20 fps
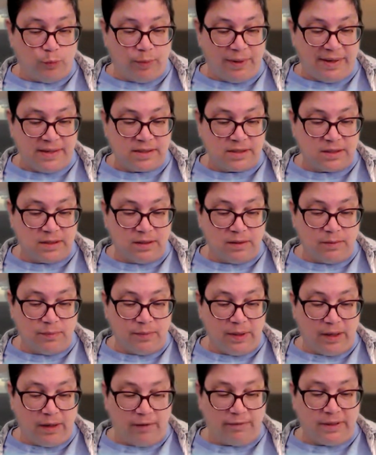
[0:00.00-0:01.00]

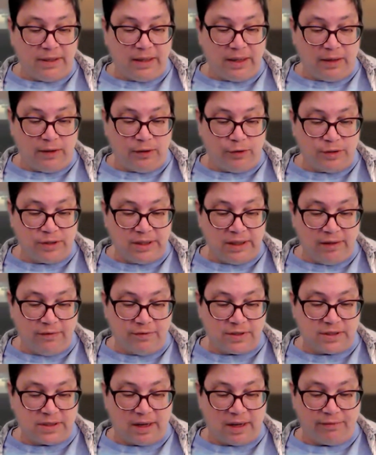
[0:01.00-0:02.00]
wisdom of the energy of
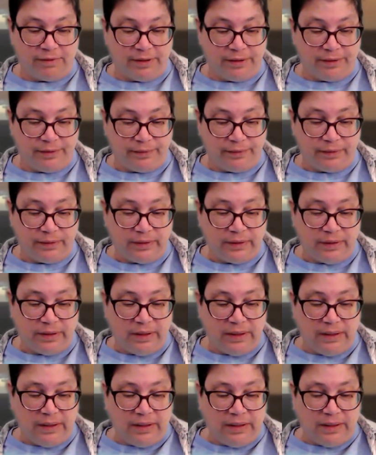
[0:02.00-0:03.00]
seven
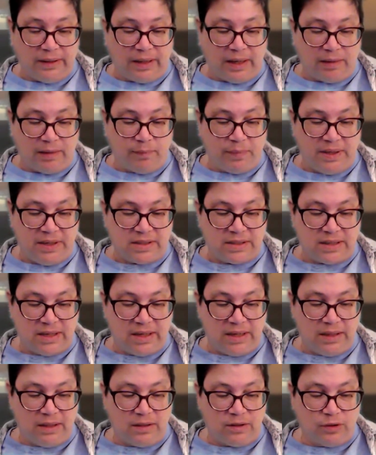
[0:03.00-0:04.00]
can be
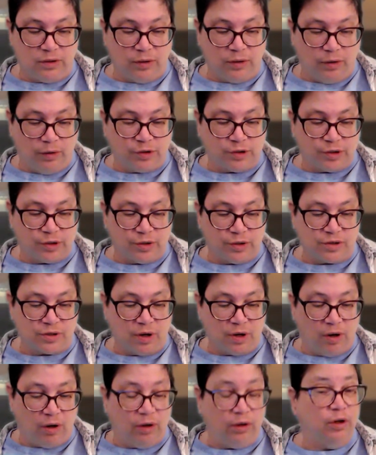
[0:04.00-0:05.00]
seen in cultures
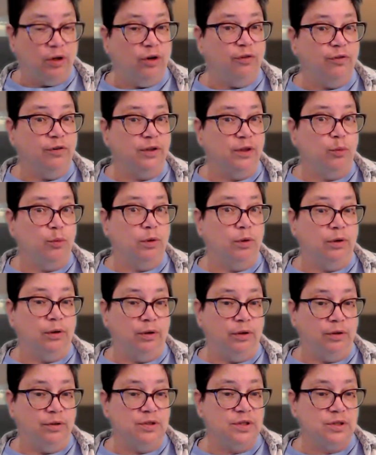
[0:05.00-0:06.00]
all over the
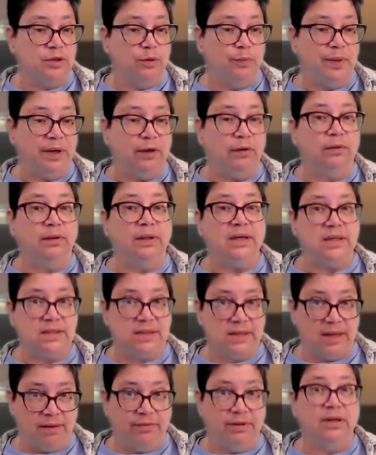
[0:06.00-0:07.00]
world. So apparently
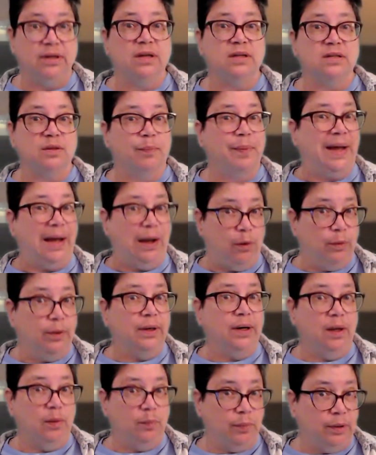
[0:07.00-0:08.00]
seven is a power
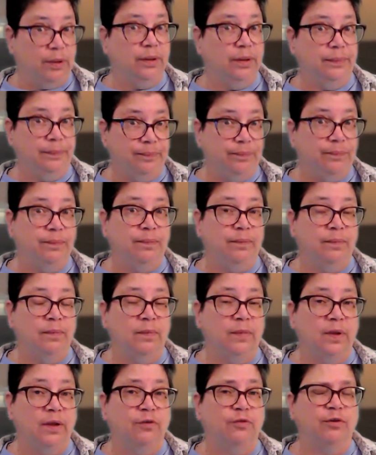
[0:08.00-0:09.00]
number.
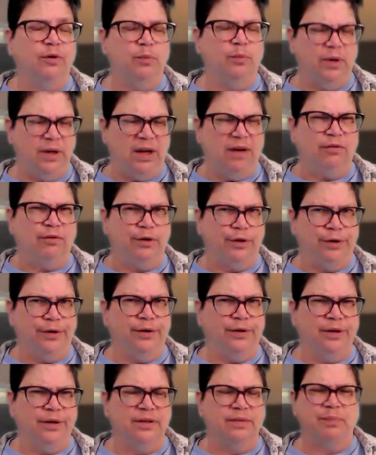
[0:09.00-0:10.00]
From what I've
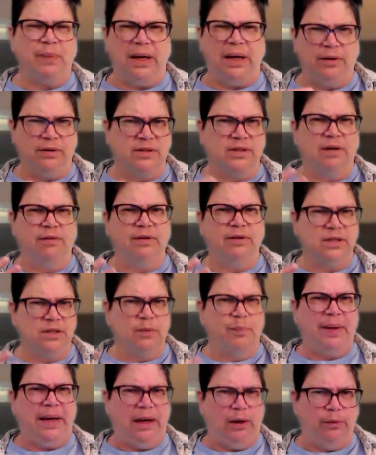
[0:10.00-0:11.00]
heard, it's pow- seven is
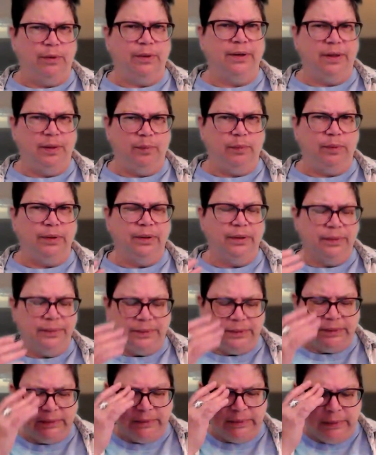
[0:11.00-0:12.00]
a power number.
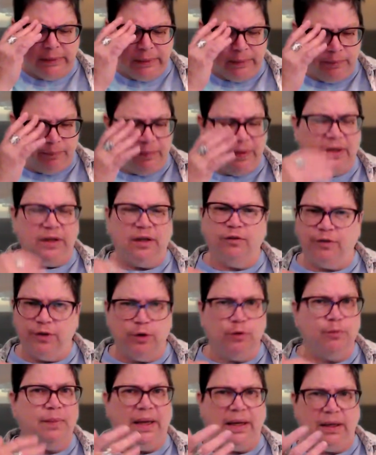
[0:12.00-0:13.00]
Many of
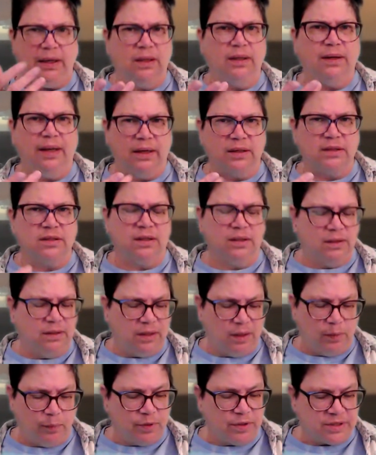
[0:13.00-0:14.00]
you may connect to the
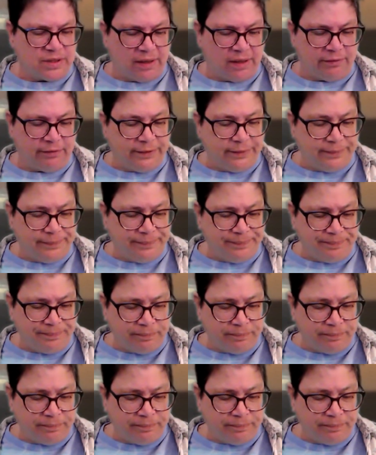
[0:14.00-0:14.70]
number seven.